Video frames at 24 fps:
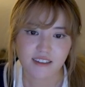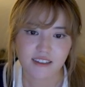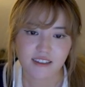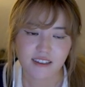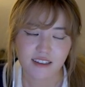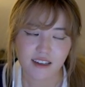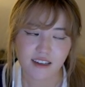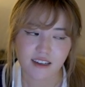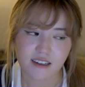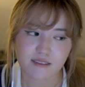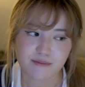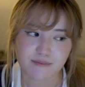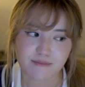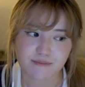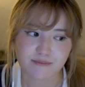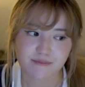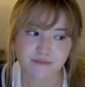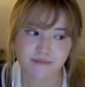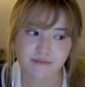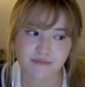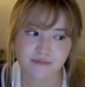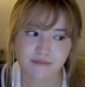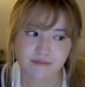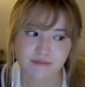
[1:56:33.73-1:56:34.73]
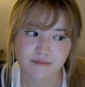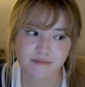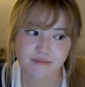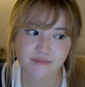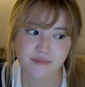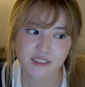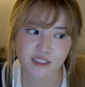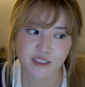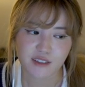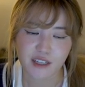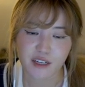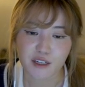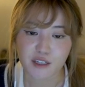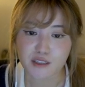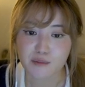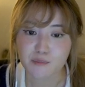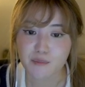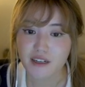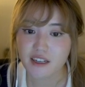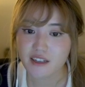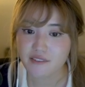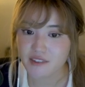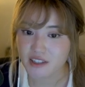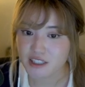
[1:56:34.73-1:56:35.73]
Yeah. So that was
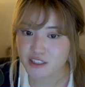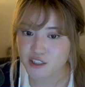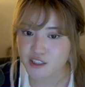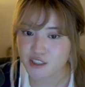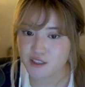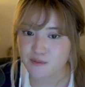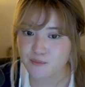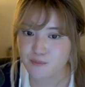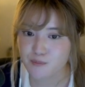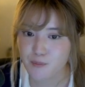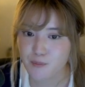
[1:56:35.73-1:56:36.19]
my adventure.